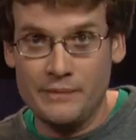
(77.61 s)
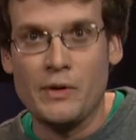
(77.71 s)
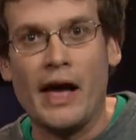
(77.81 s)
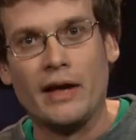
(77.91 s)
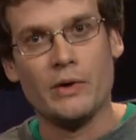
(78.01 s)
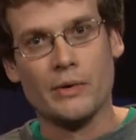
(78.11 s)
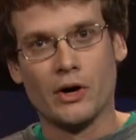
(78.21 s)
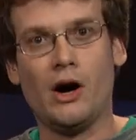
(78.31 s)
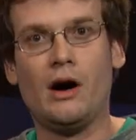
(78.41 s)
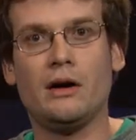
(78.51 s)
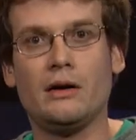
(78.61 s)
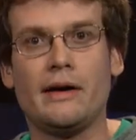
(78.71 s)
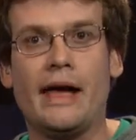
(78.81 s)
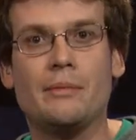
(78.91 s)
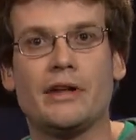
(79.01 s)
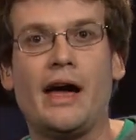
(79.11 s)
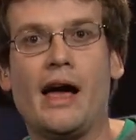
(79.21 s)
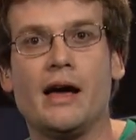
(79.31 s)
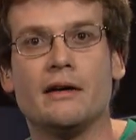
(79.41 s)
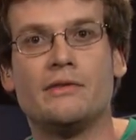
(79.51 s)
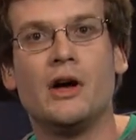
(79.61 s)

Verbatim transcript: and we were all able to have